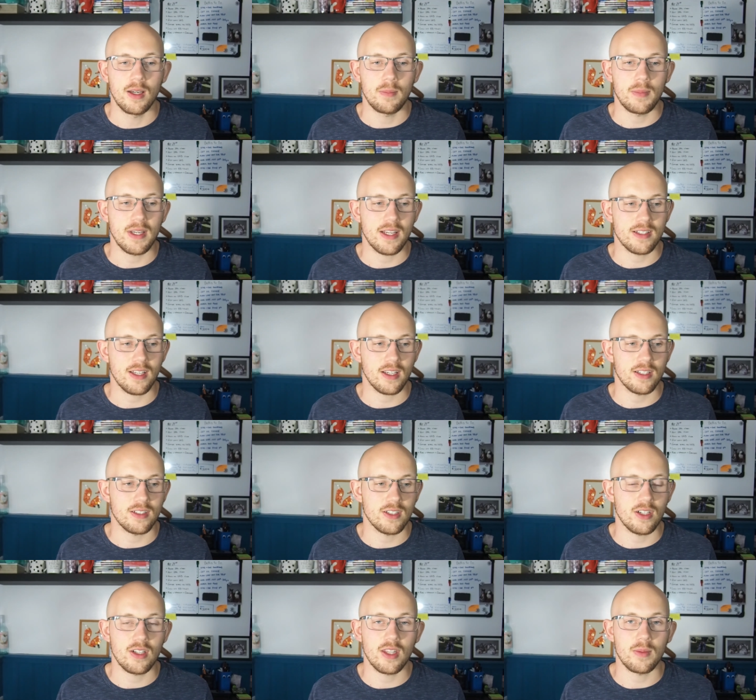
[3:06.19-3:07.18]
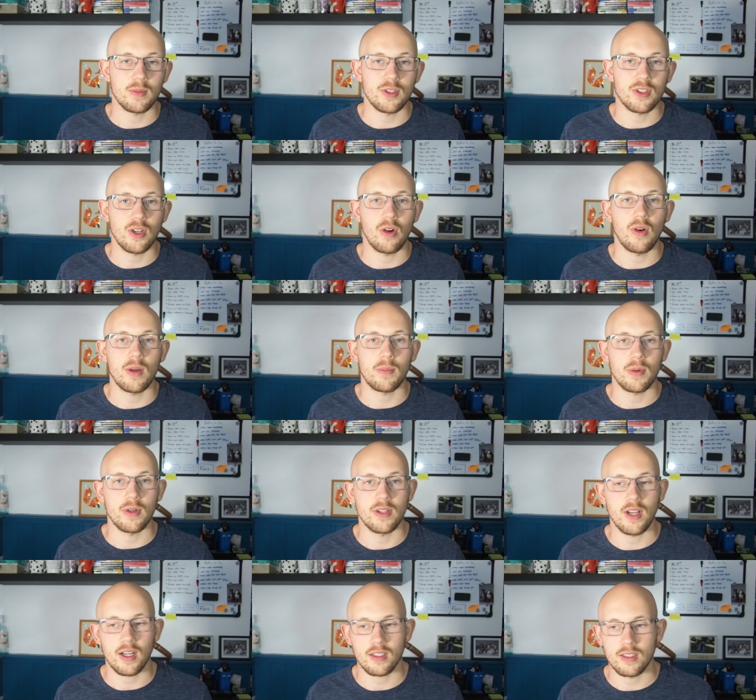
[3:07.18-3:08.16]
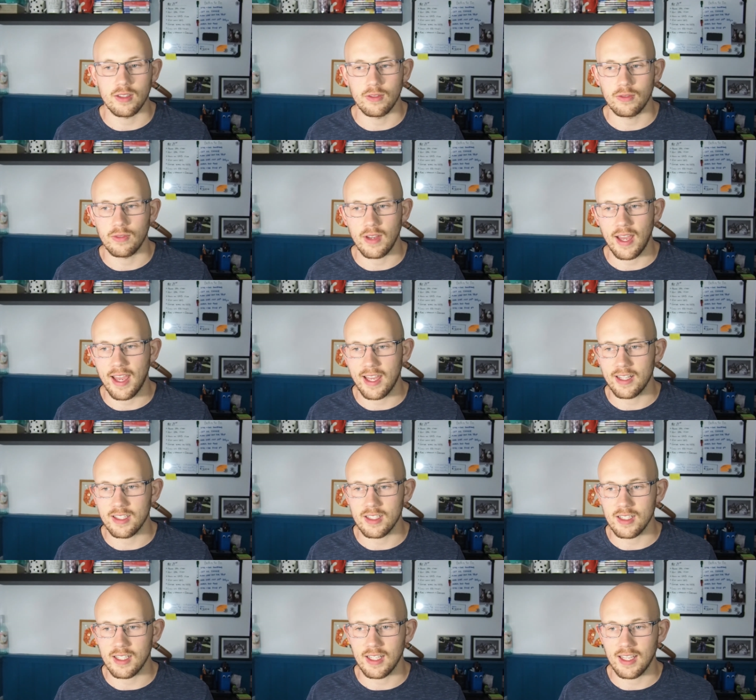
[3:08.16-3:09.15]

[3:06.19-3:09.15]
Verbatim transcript: because I considered them so unproductive and